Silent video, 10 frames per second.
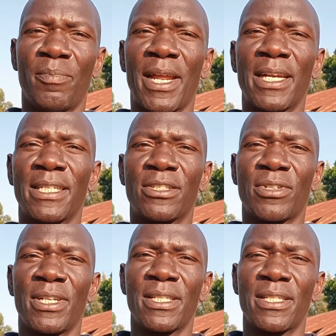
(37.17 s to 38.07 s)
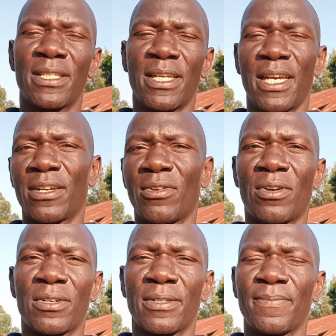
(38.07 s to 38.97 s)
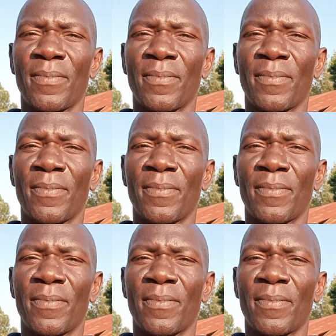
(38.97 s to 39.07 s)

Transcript: planted trees and gone.